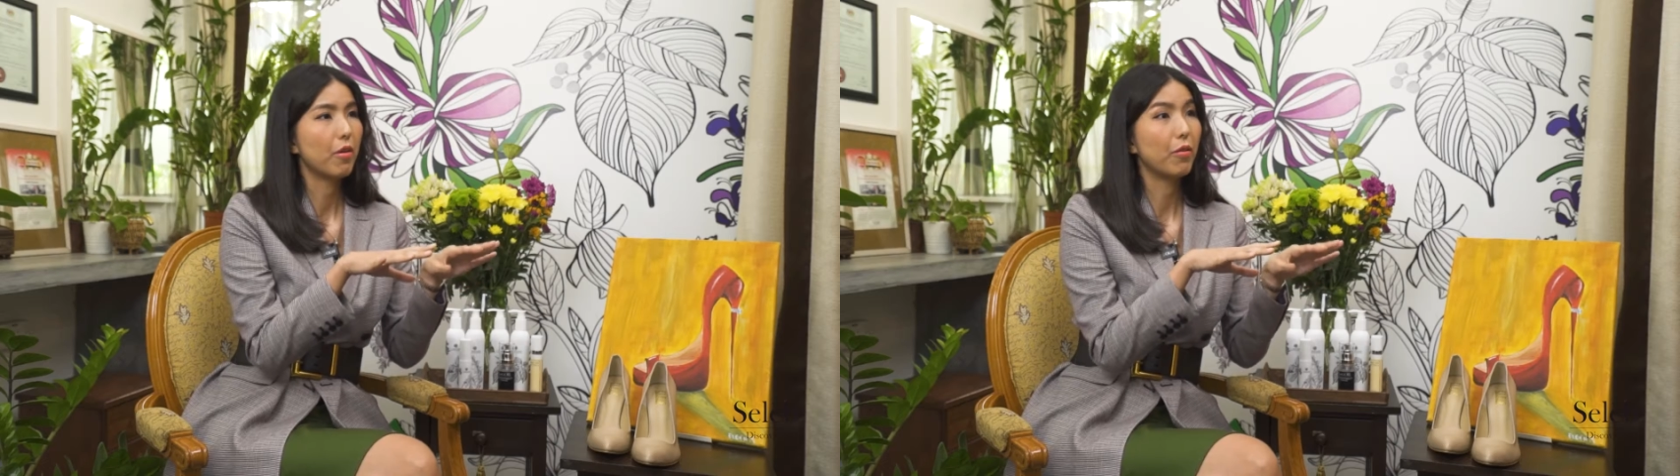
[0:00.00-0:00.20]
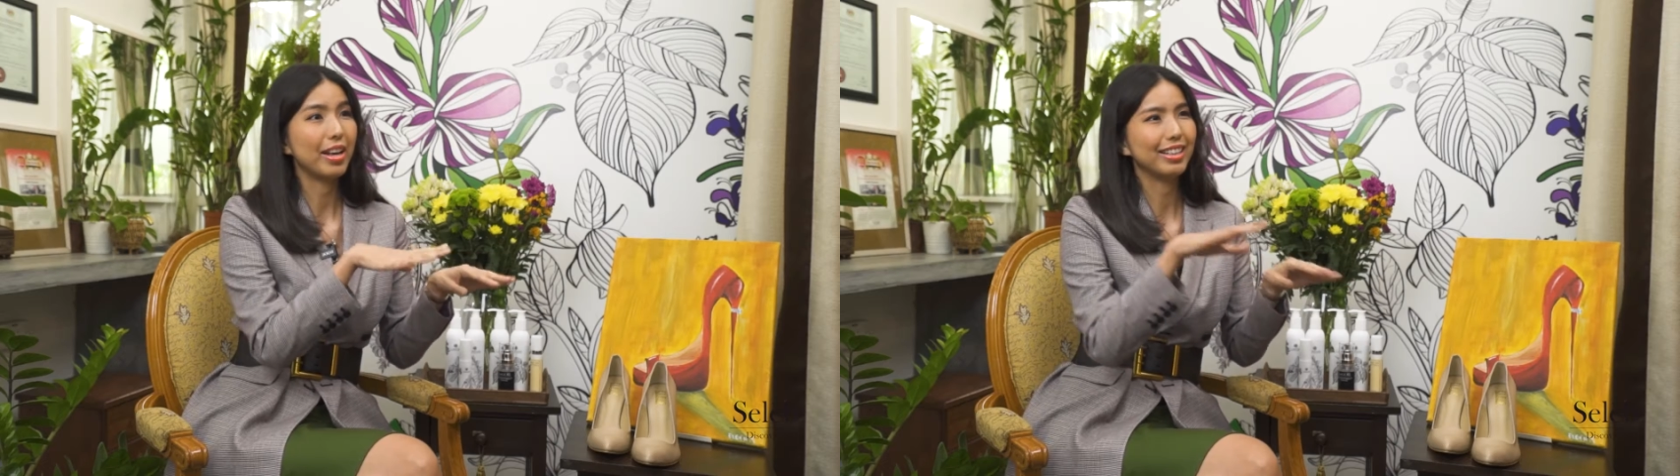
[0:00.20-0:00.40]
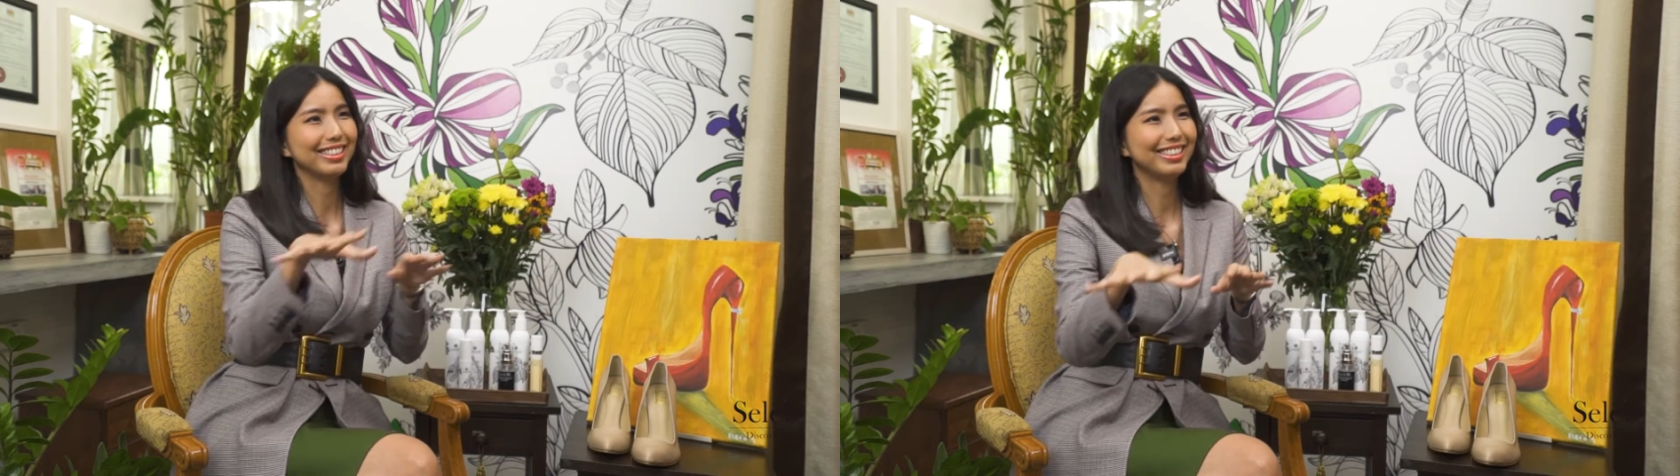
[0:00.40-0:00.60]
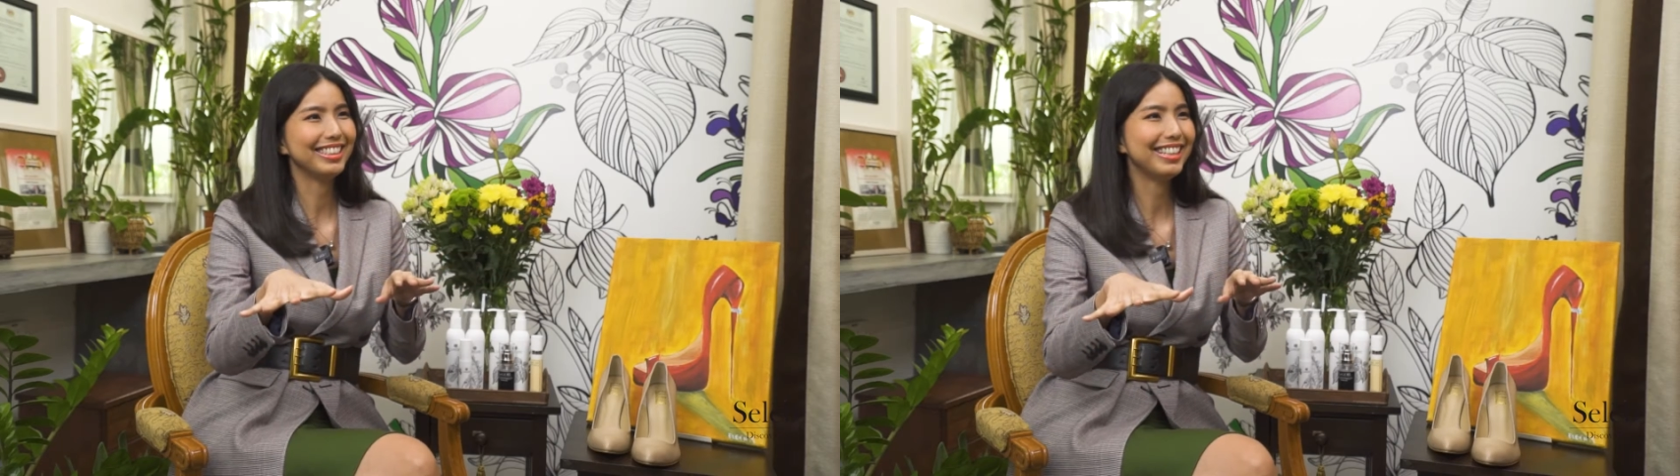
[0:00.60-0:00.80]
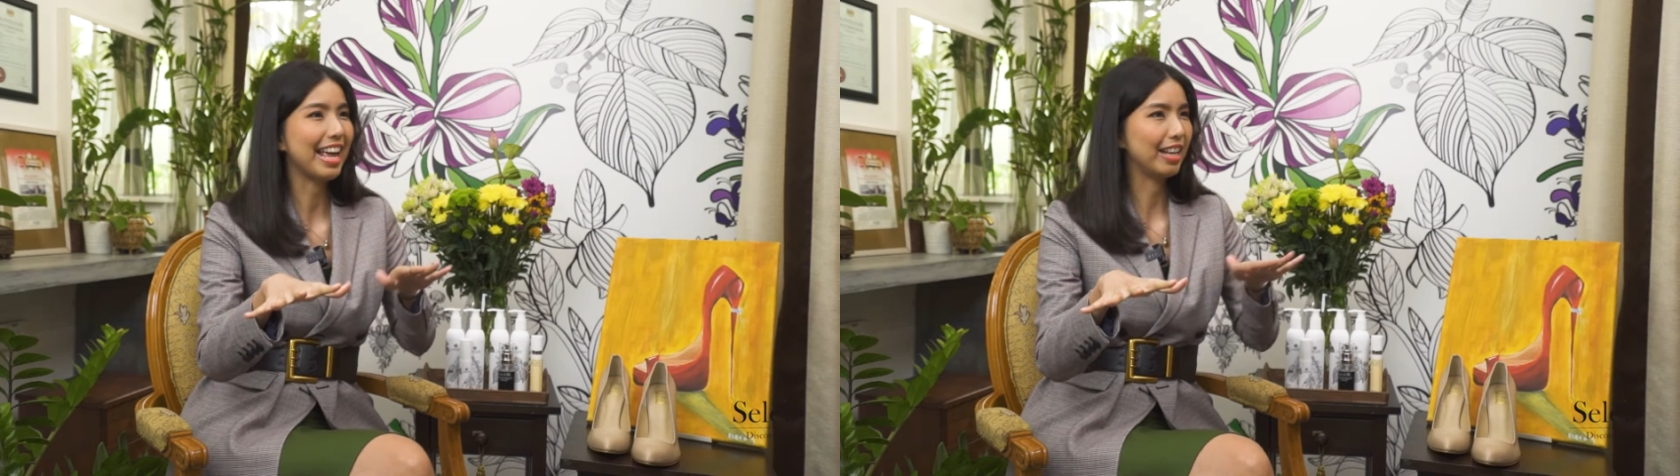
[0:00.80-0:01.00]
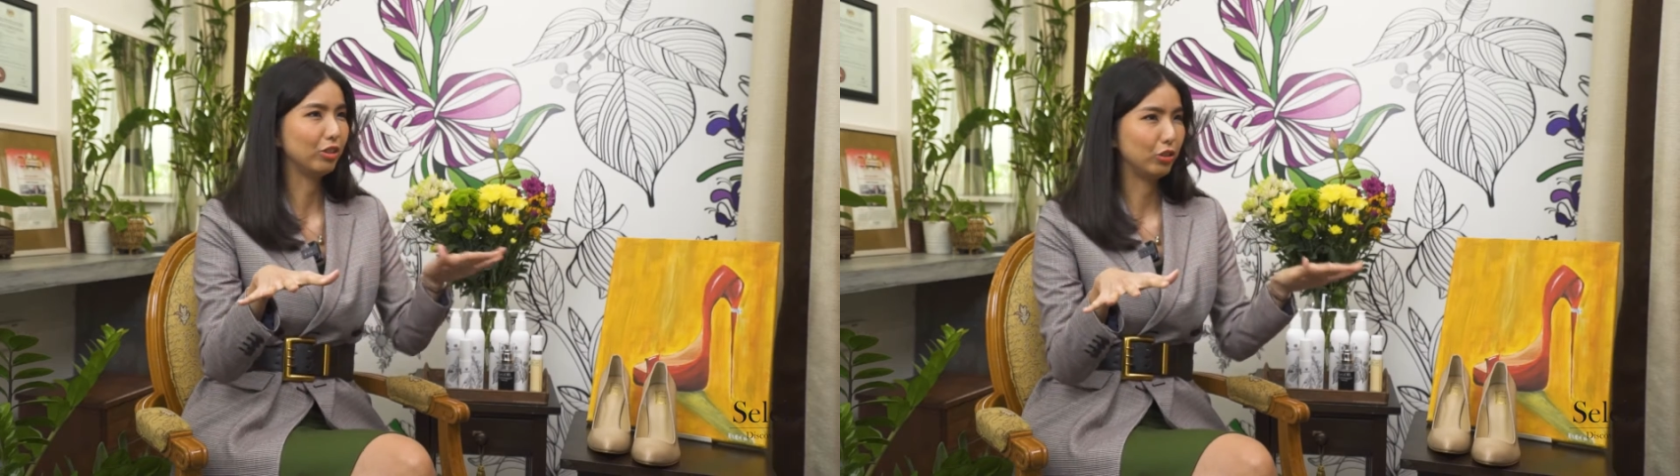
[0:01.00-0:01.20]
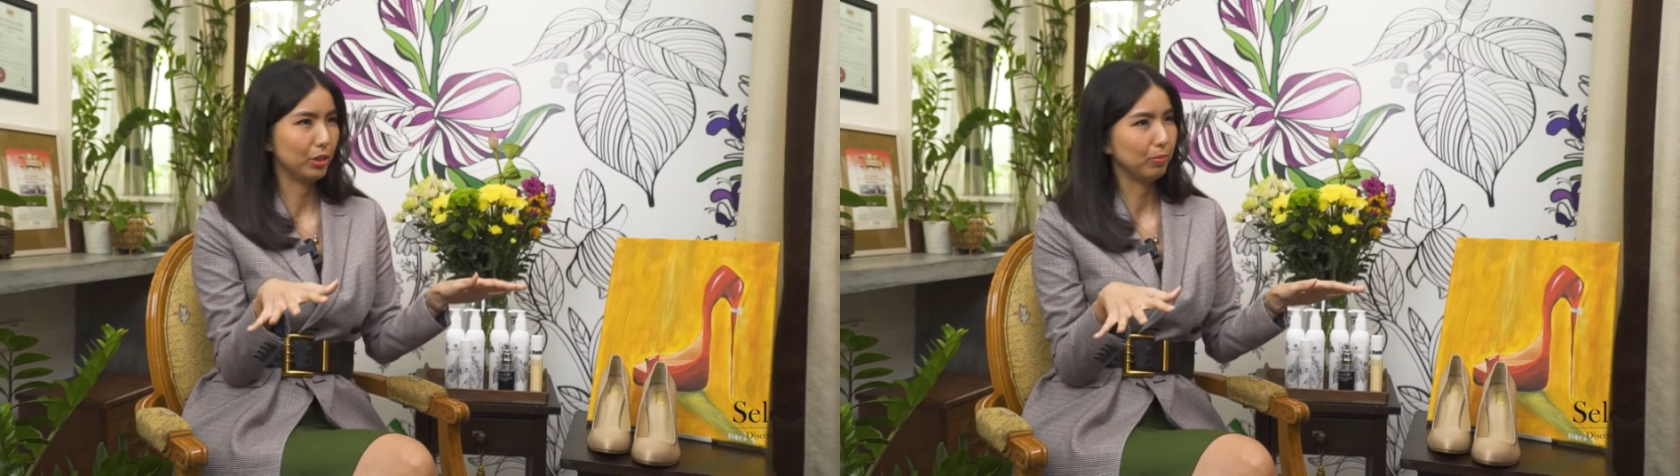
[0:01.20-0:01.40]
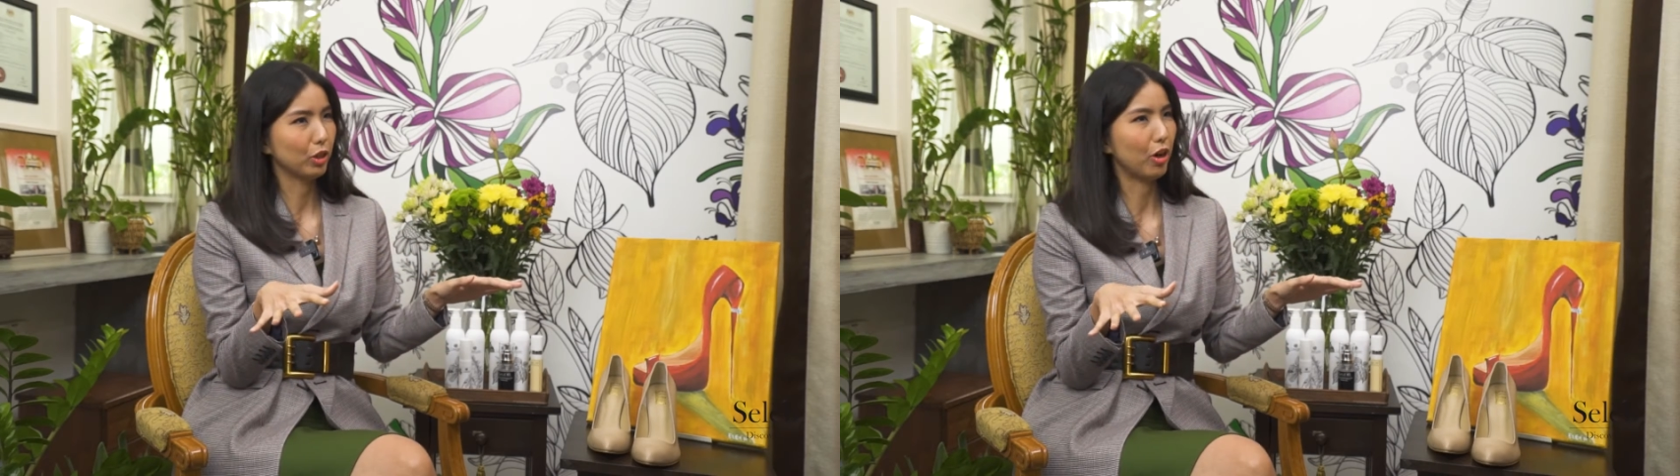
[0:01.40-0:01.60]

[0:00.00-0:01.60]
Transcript: reality and dream